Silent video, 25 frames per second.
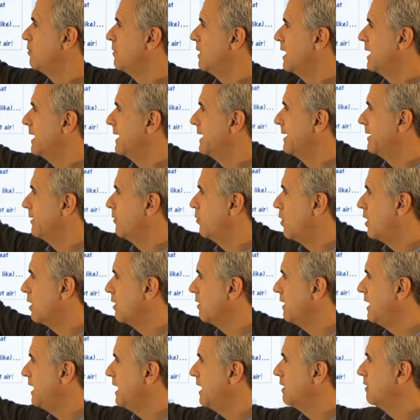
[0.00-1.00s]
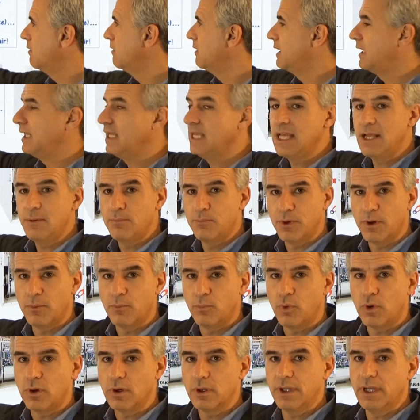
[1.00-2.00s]
water heater, any heat pump
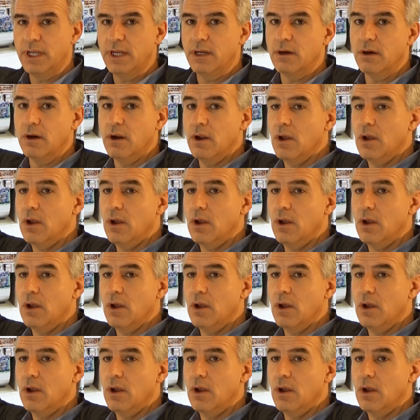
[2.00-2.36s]
water heater,